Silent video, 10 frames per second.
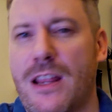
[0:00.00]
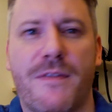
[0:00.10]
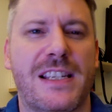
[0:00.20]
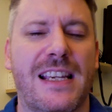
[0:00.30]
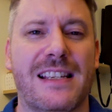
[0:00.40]

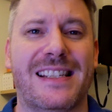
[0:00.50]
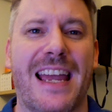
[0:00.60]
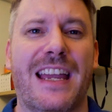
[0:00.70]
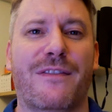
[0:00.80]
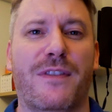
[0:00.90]
obviously it's
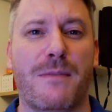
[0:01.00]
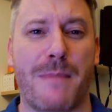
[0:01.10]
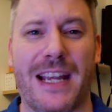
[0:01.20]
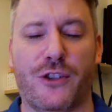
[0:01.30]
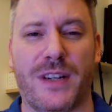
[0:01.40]
taken from the
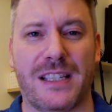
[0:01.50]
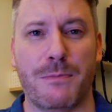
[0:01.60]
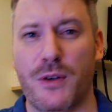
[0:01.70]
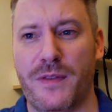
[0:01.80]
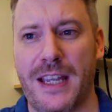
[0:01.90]
Matrix
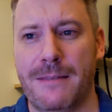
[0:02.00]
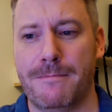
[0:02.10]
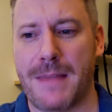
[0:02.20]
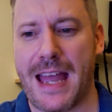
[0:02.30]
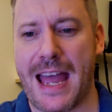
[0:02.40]
movie
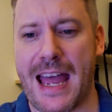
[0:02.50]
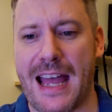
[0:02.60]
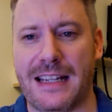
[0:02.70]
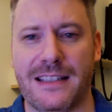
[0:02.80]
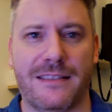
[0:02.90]

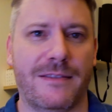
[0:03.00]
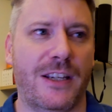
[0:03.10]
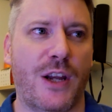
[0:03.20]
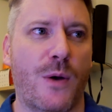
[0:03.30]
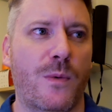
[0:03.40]
and,
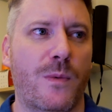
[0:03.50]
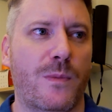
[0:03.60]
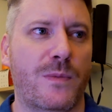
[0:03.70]
you know,